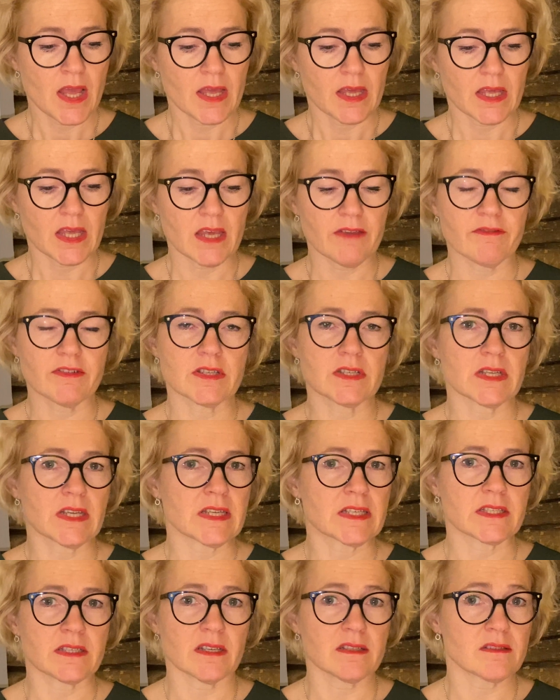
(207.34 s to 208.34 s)
Even
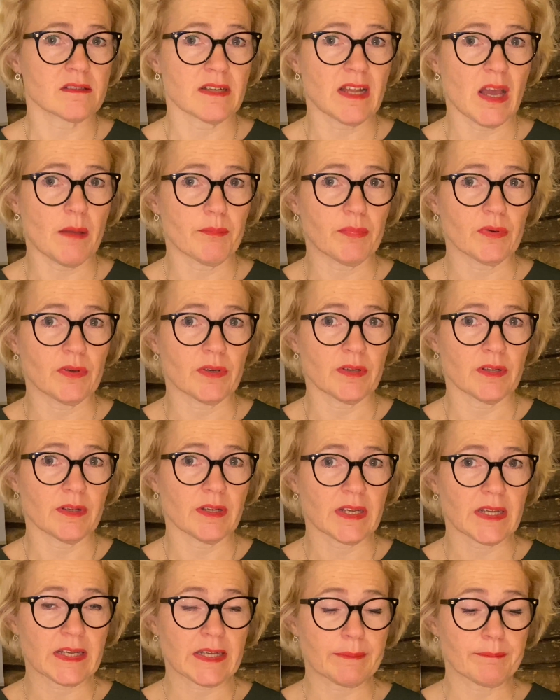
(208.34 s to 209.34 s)
it doesn't happen
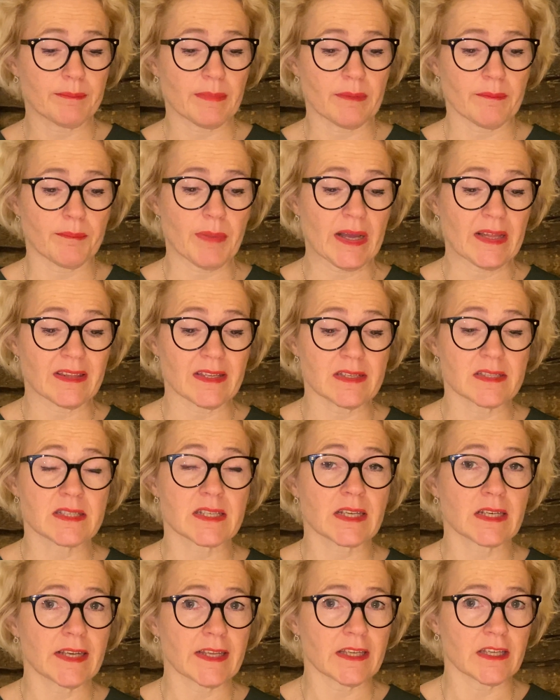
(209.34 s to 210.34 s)
by this
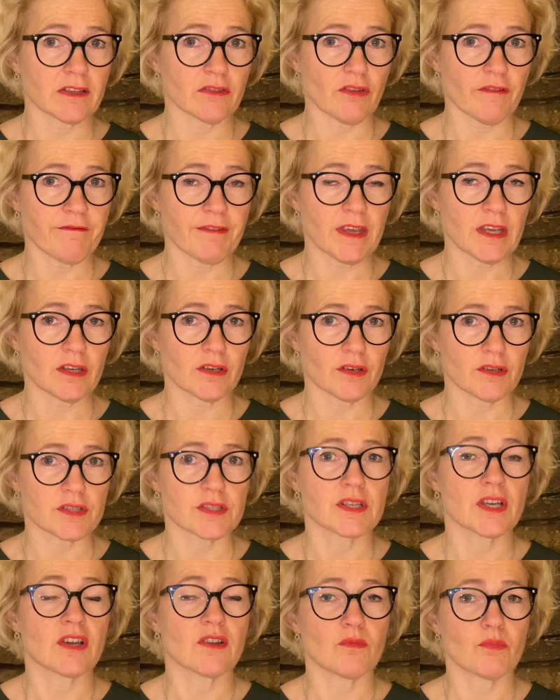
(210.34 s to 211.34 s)
clicking the fingers,
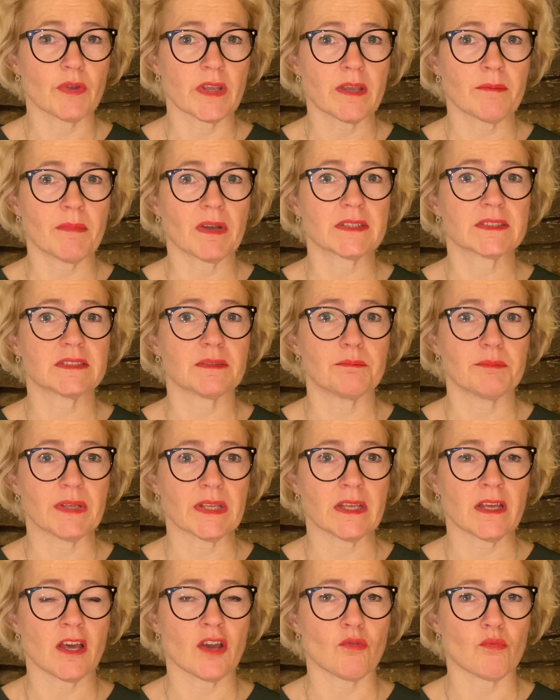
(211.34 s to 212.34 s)
we must
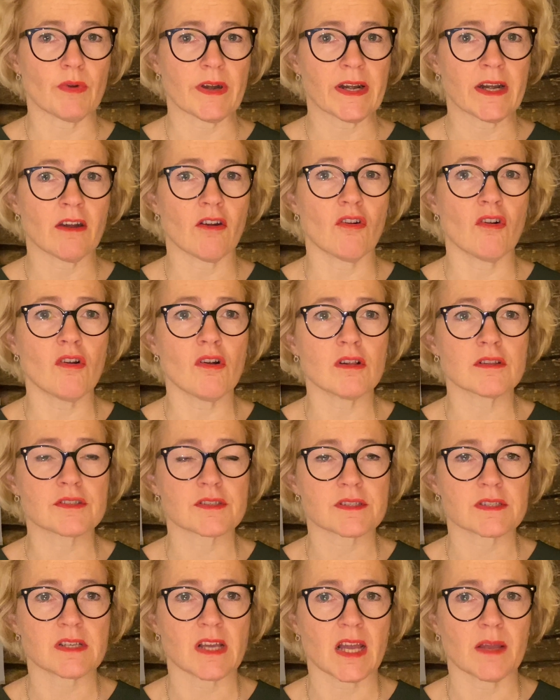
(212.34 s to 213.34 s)
be aware all the
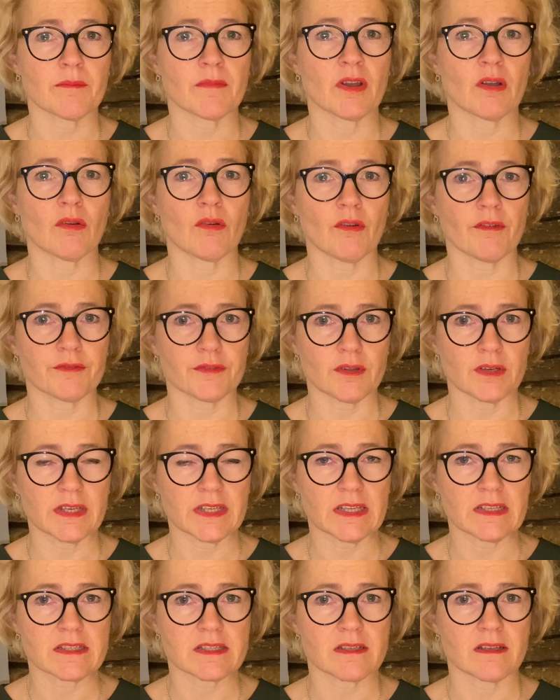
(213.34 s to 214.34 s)
time of the
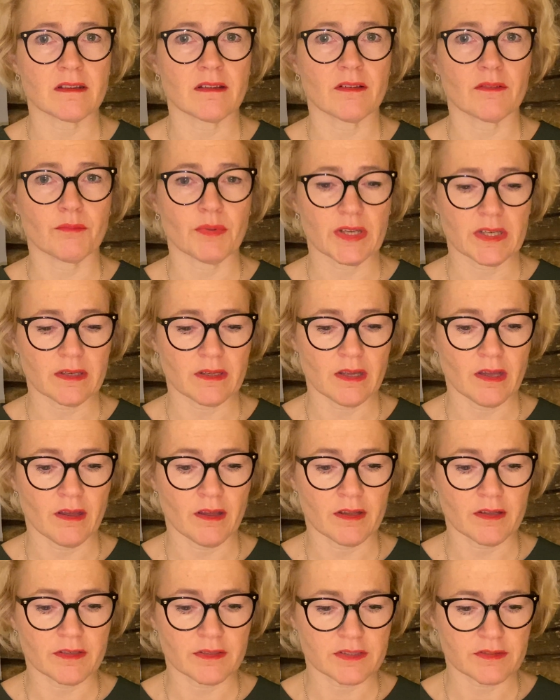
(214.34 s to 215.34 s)
needs uh, we,
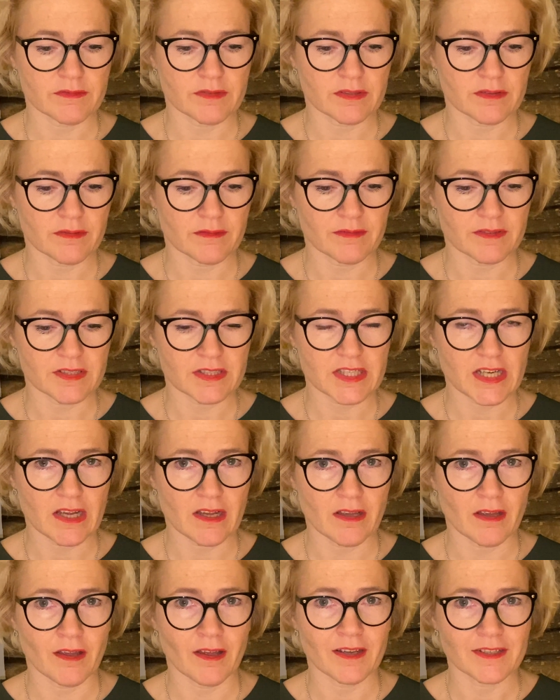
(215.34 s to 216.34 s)
uh, ch
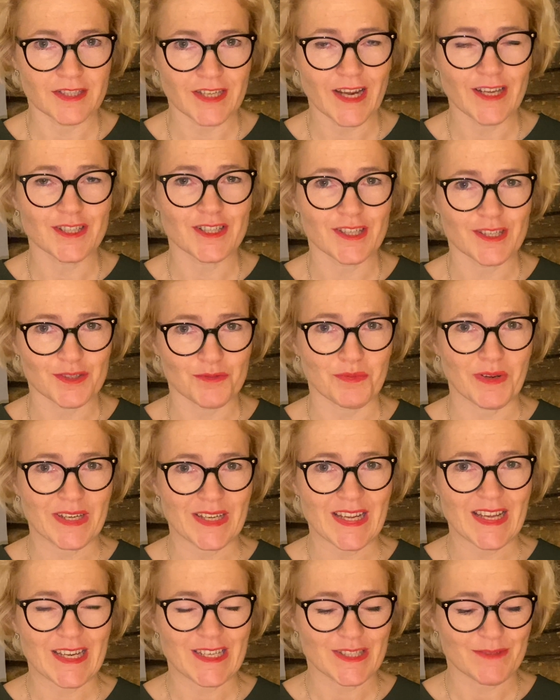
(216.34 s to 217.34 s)
uh, changes we
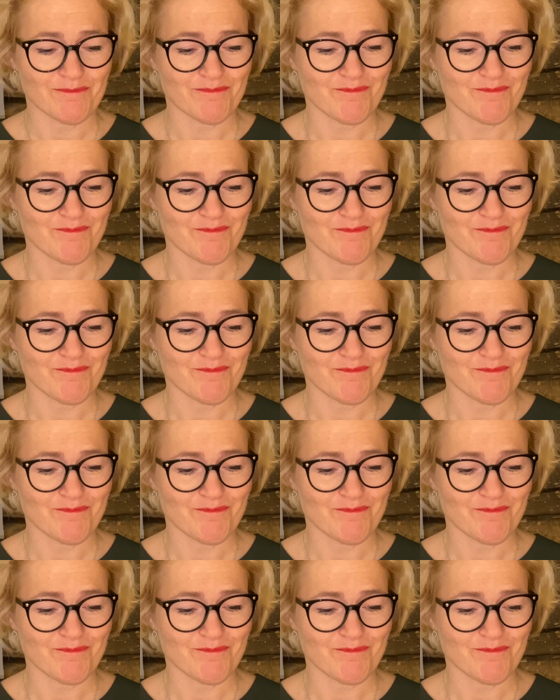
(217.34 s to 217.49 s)
need.